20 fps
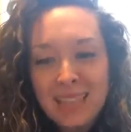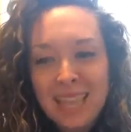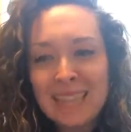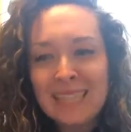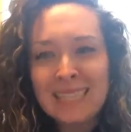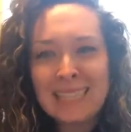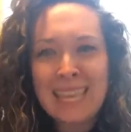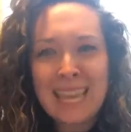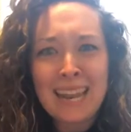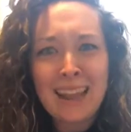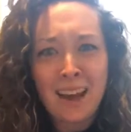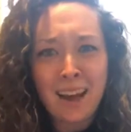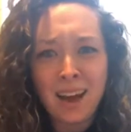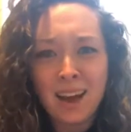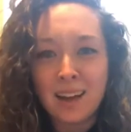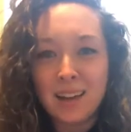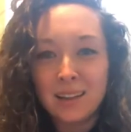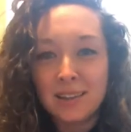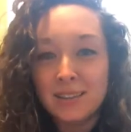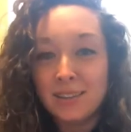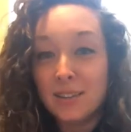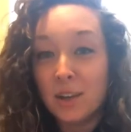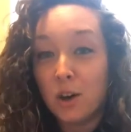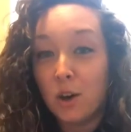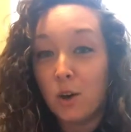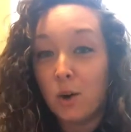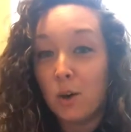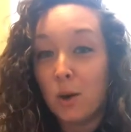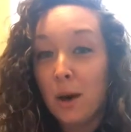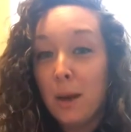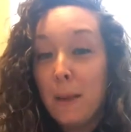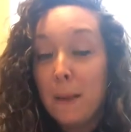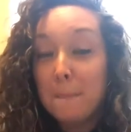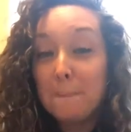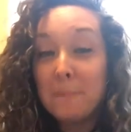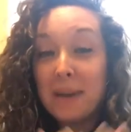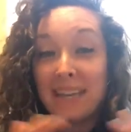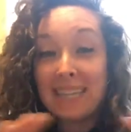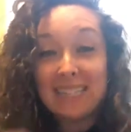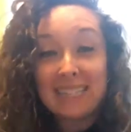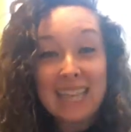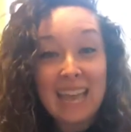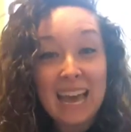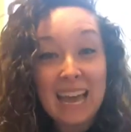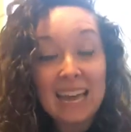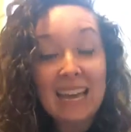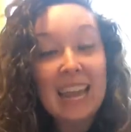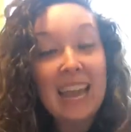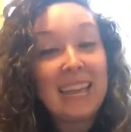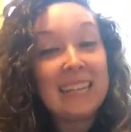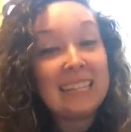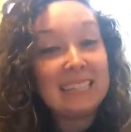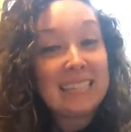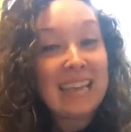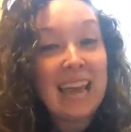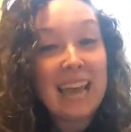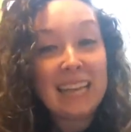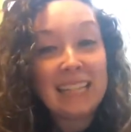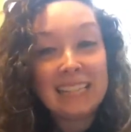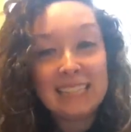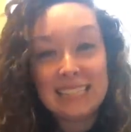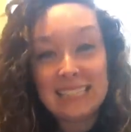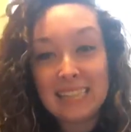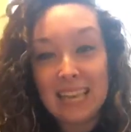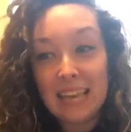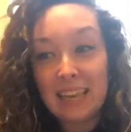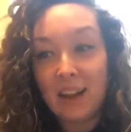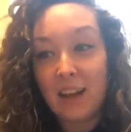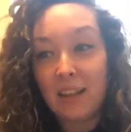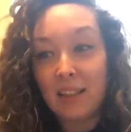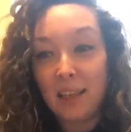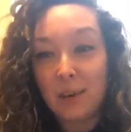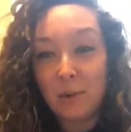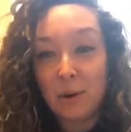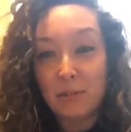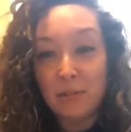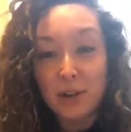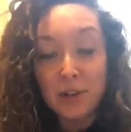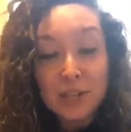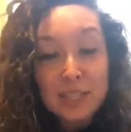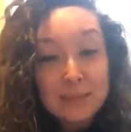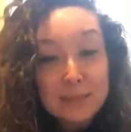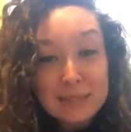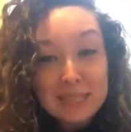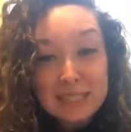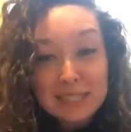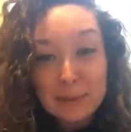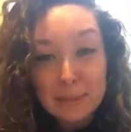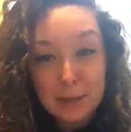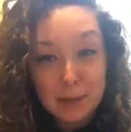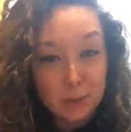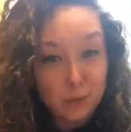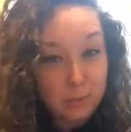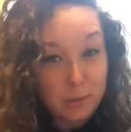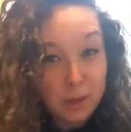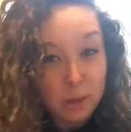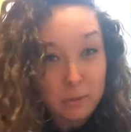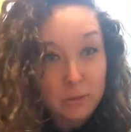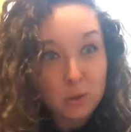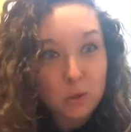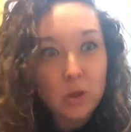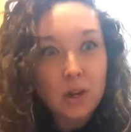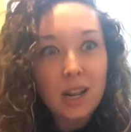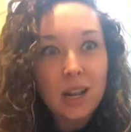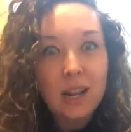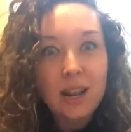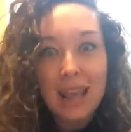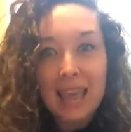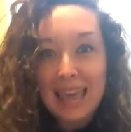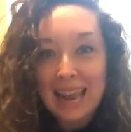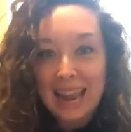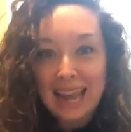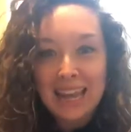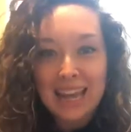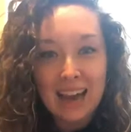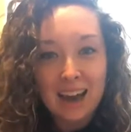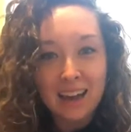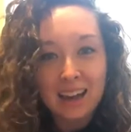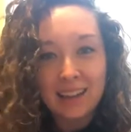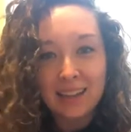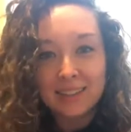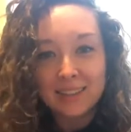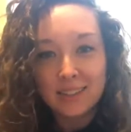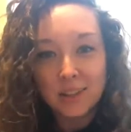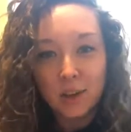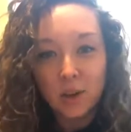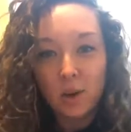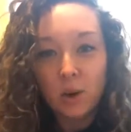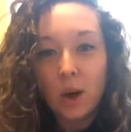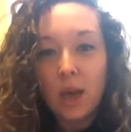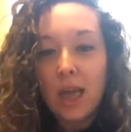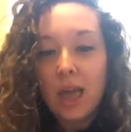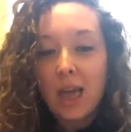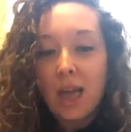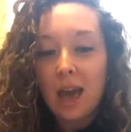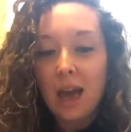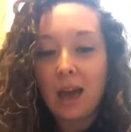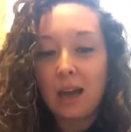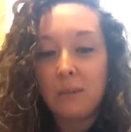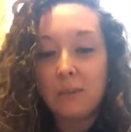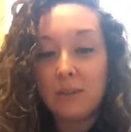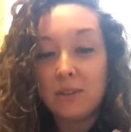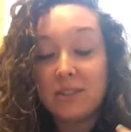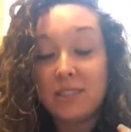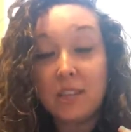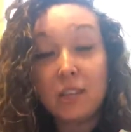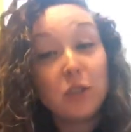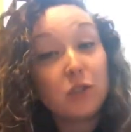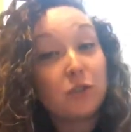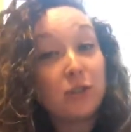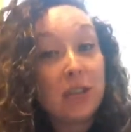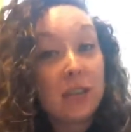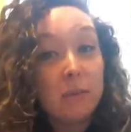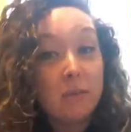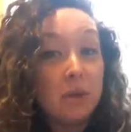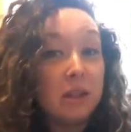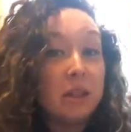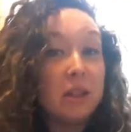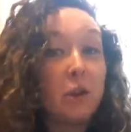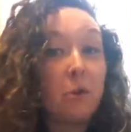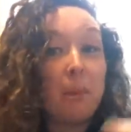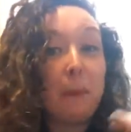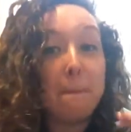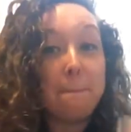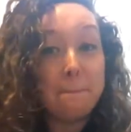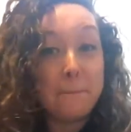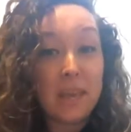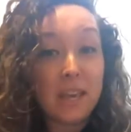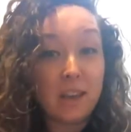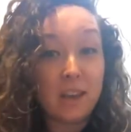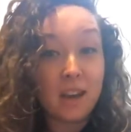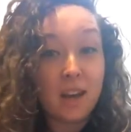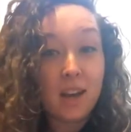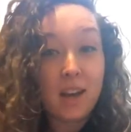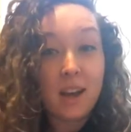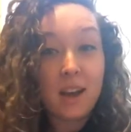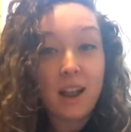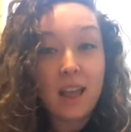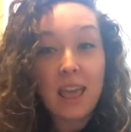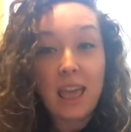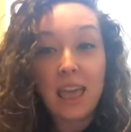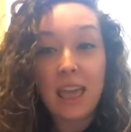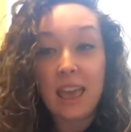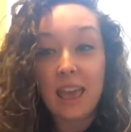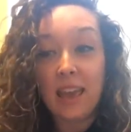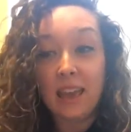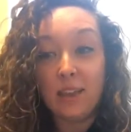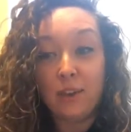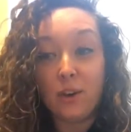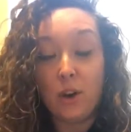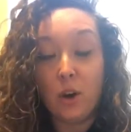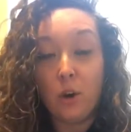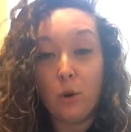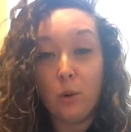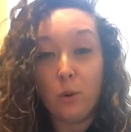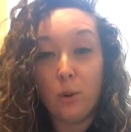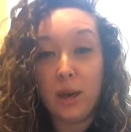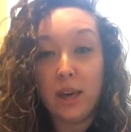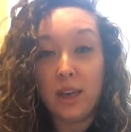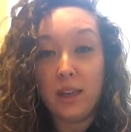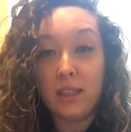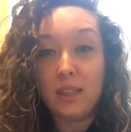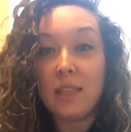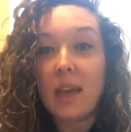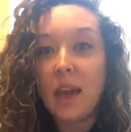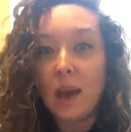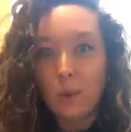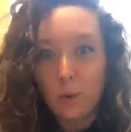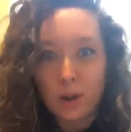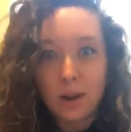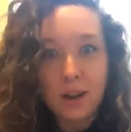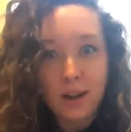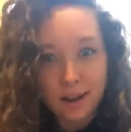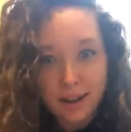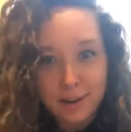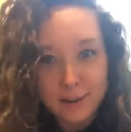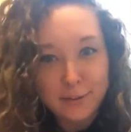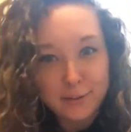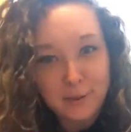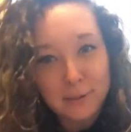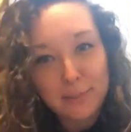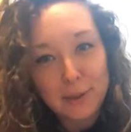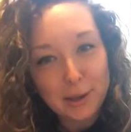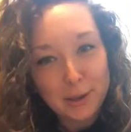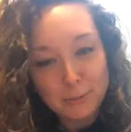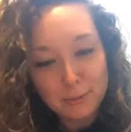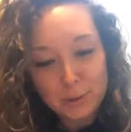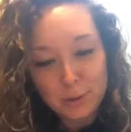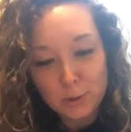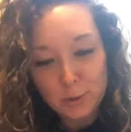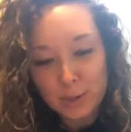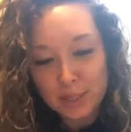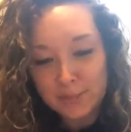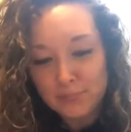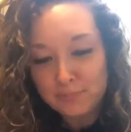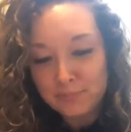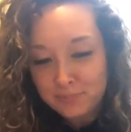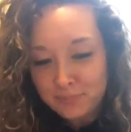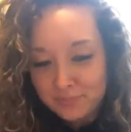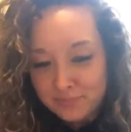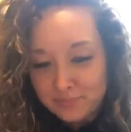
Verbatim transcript: and to get a hug. So my sign, I had a sign that said, all I want for Christmas is a picture of Michael B. Jordan, and I got it. So I'm just gonna dream a little bit bigger and go with, I want a hug from Michael B. Jordan.